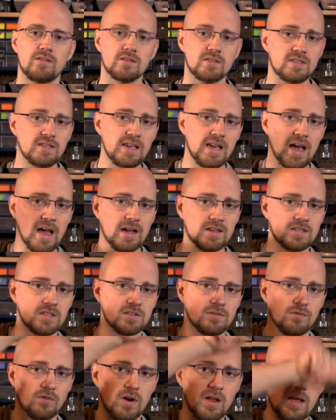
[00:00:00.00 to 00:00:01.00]
Z-axis
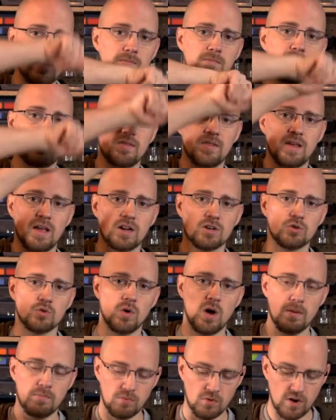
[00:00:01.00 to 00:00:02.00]
frame, the actual
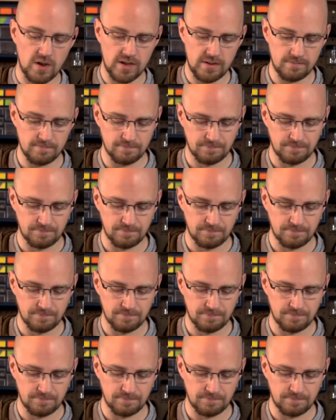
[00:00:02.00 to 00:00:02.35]
upright,